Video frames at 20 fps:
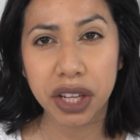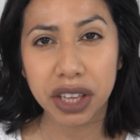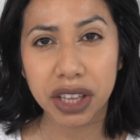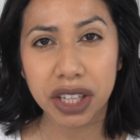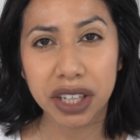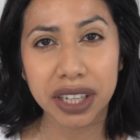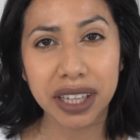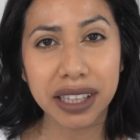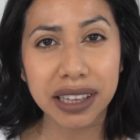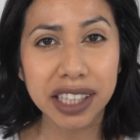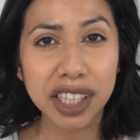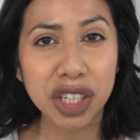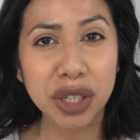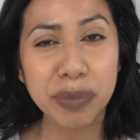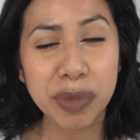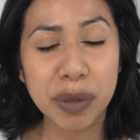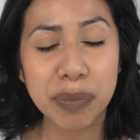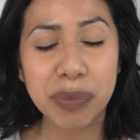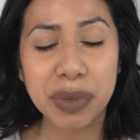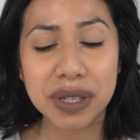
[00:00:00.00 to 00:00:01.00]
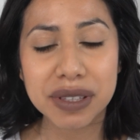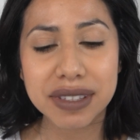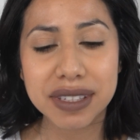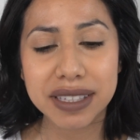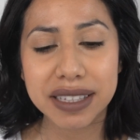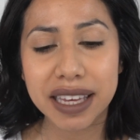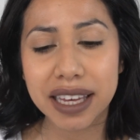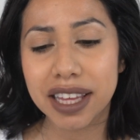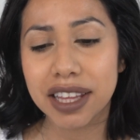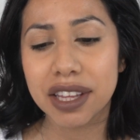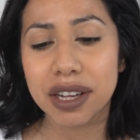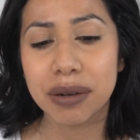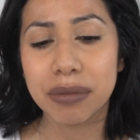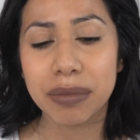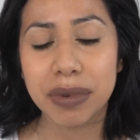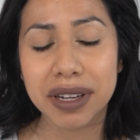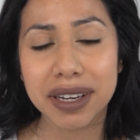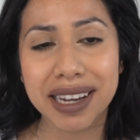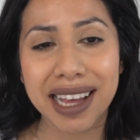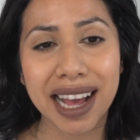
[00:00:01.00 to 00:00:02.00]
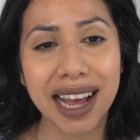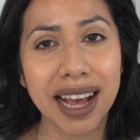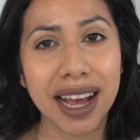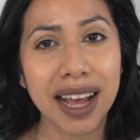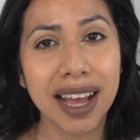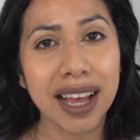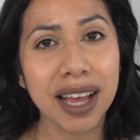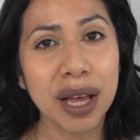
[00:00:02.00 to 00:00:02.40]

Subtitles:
to look a little bit put together but not